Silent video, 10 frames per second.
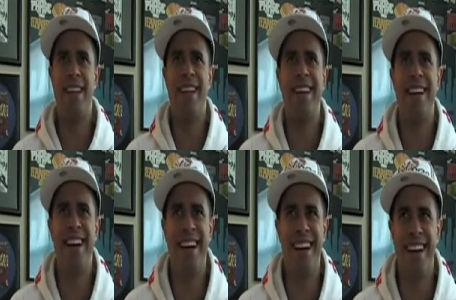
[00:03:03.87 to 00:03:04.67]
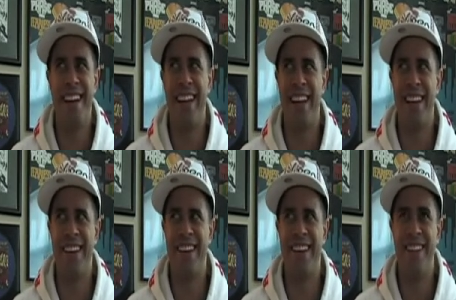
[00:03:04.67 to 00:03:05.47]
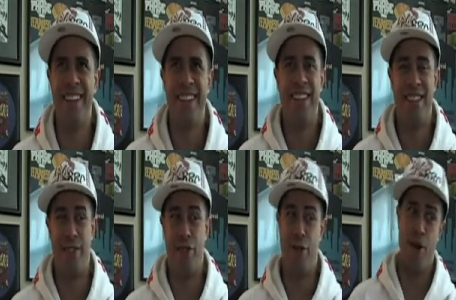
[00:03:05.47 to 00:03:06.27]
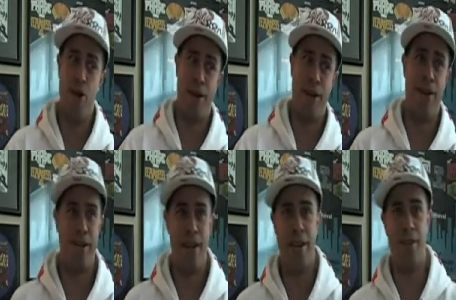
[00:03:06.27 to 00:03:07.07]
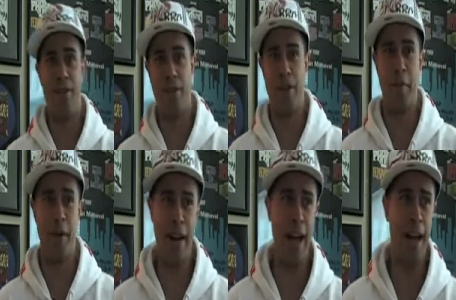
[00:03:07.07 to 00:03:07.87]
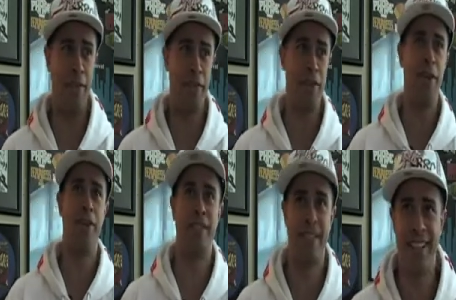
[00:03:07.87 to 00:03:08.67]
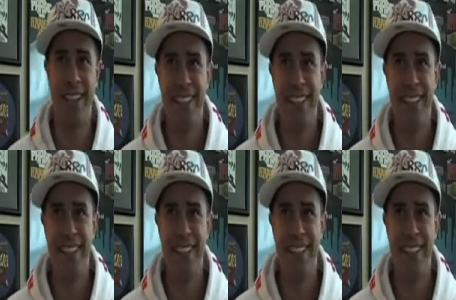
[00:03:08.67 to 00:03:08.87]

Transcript: He's like, yeah, okay, yeah, you can keep it alive, it's yours.